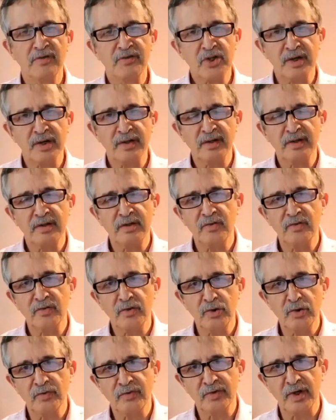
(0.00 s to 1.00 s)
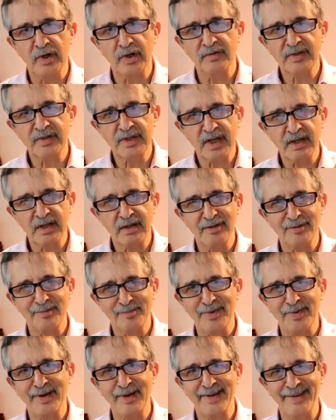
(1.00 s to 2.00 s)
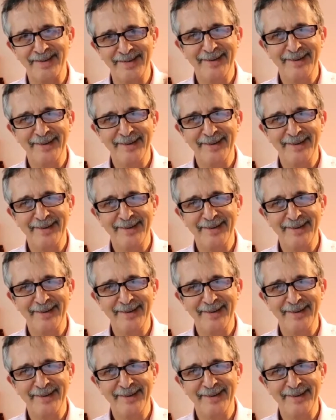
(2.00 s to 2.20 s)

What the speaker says: done is you've kind of taken, but